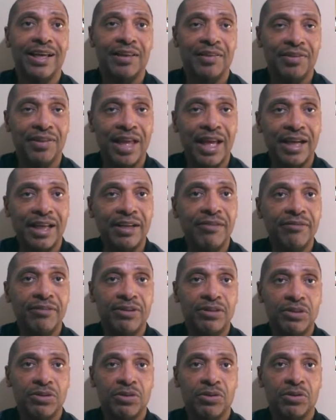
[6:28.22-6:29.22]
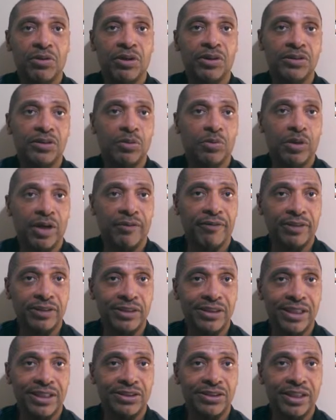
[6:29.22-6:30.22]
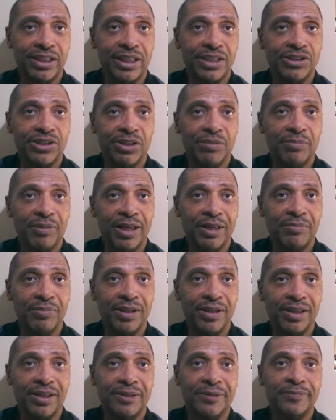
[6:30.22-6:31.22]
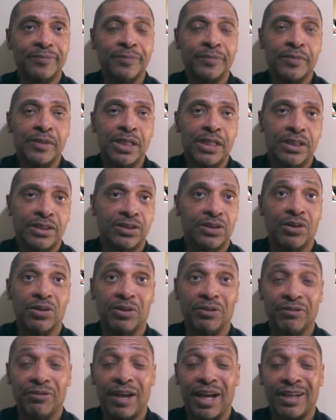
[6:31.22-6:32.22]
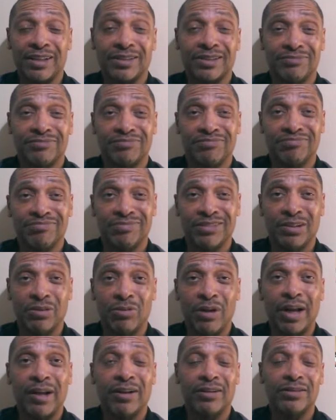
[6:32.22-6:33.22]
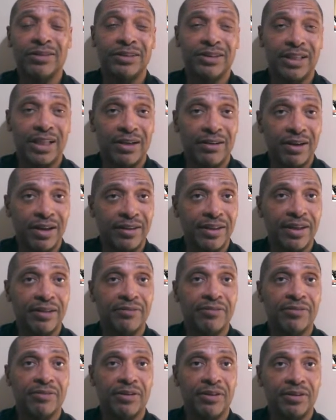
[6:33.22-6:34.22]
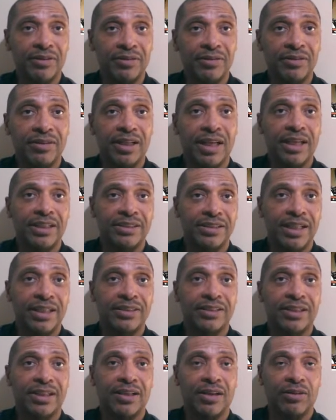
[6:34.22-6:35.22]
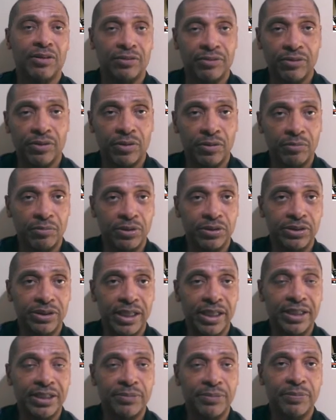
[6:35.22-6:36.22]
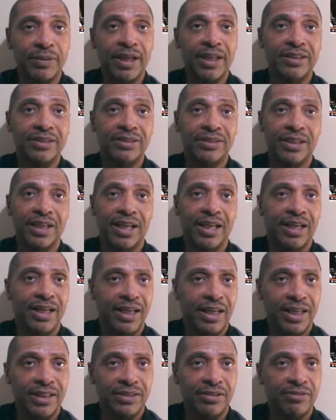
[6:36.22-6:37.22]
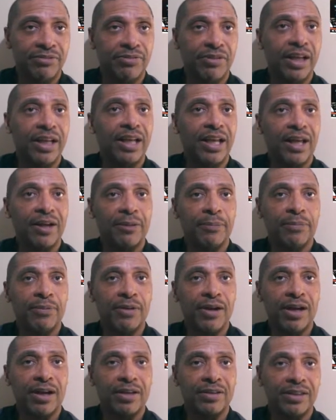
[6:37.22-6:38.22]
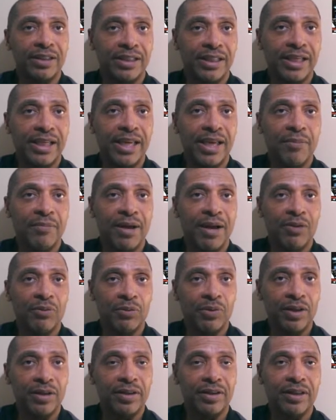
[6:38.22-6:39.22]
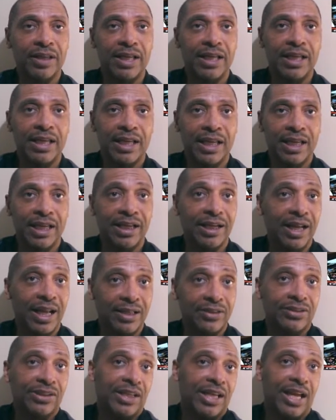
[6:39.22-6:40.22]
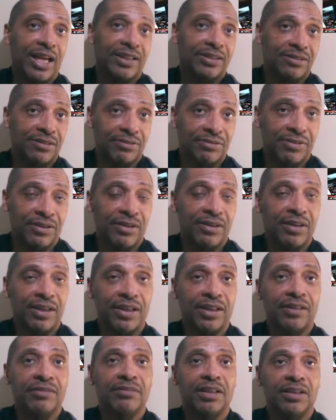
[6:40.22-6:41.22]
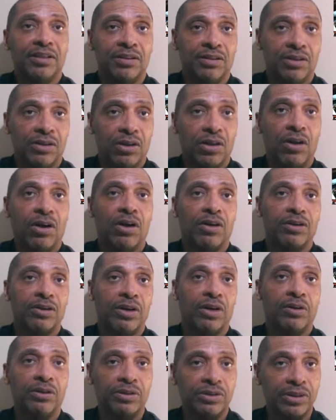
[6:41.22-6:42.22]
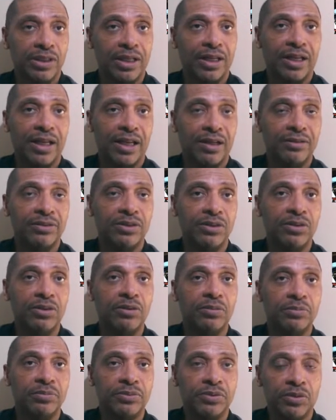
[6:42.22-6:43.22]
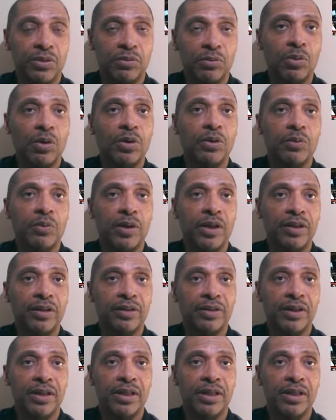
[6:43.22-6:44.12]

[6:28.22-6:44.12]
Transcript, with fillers: that inventory to whatever its destination may be. So, in fact, the record setter, I think, for Tesla or for Mercedes Benz is a Freightliner product that they came out with, and it actually has a fairly long nose that allows you to sort of work with,